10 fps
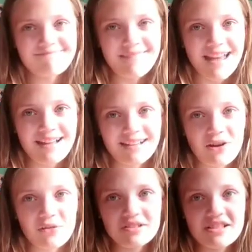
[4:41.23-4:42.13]
Yeah,
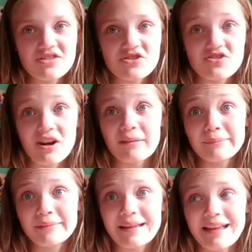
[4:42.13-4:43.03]
Colin did drop
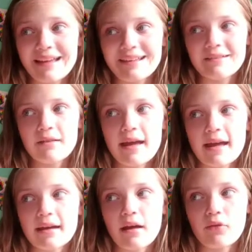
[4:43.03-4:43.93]
a
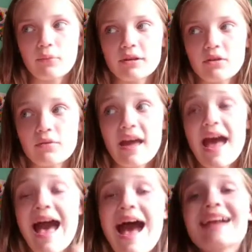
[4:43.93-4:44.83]
egg out the window that
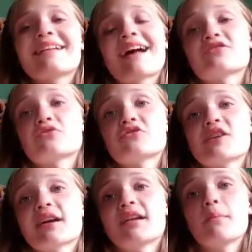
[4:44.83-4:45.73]
had an actual
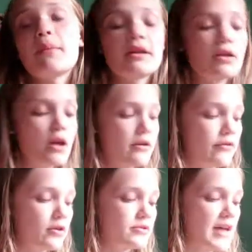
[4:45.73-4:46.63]
chick in it, but none of
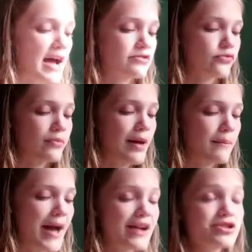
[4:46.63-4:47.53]
those hatched from
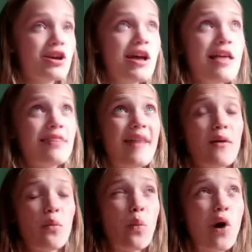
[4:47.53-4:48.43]
that batch. That
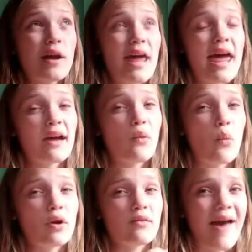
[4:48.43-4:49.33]
one egg
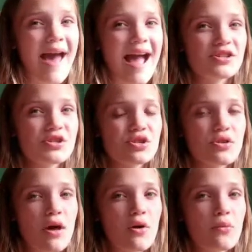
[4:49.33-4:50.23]
would have hatched
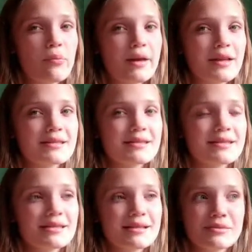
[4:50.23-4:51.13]
though, because
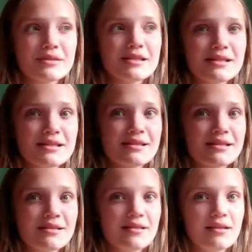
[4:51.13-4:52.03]
it was
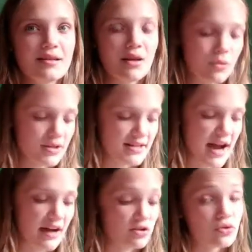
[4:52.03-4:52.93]
a, there was an
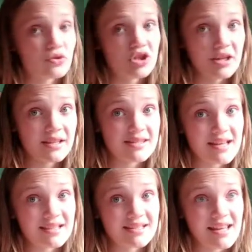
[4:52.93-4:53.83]
actual chick
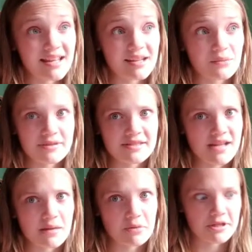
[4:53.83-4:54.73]
inside, and it was
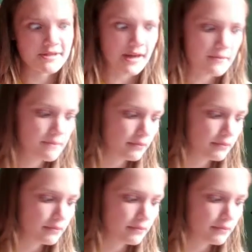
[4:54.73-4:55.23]
not a pretty sight.